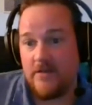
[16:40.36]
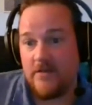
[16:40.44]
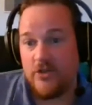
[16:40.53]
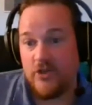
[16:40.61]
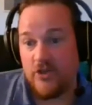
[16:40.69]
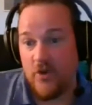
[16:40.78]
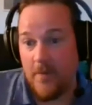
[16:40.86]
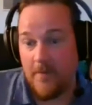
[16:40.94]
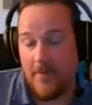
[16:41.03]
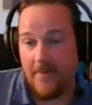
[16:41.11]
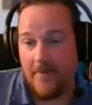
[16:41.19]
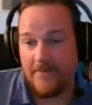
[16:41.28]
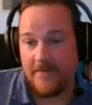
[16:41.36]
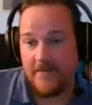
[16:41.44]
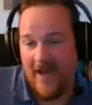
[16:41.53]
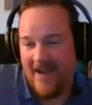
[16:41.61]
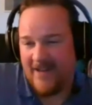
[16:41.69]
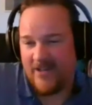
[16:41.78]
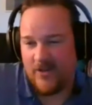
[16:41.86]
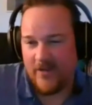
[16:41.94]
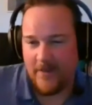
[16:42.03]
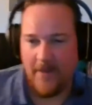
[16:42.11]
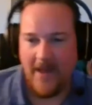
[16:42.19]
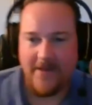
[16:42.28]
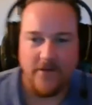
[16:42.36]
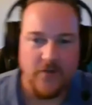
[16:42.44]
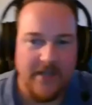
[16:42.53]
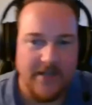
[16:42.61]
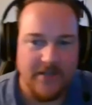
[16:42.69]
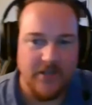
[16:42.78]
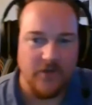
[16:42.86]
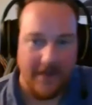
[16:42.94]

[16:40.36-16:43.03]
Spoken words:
super pumped. I don't know, bad news sells too.